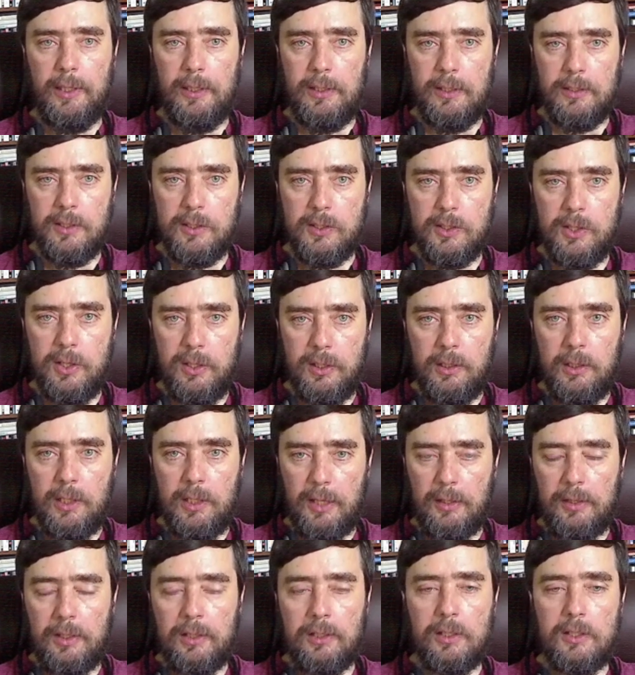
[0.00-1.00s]
this is the, I
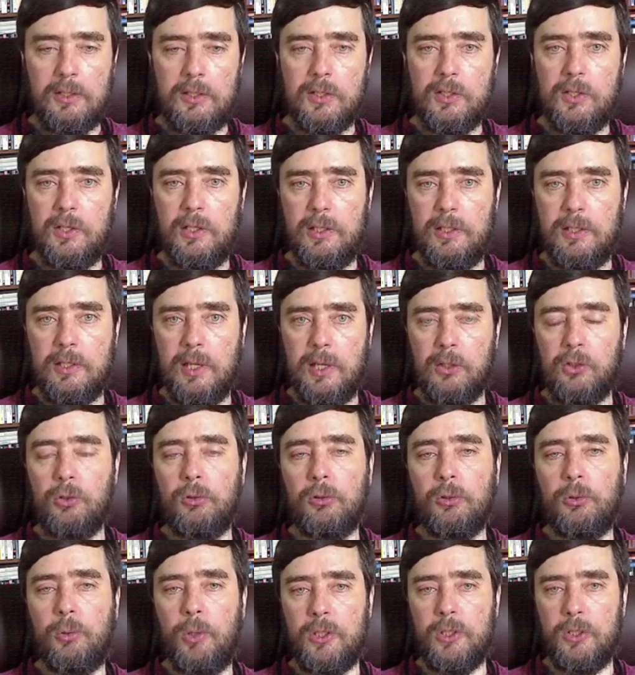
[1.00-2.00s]
think this is the central
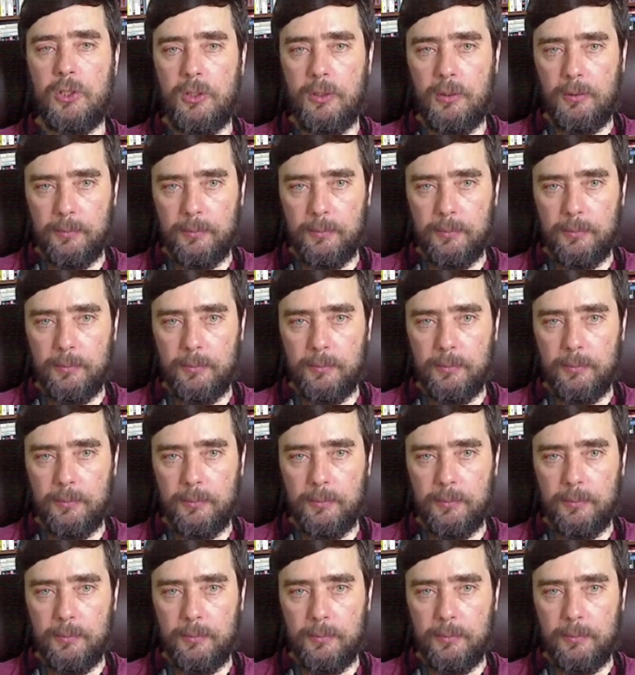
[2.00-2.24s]
question.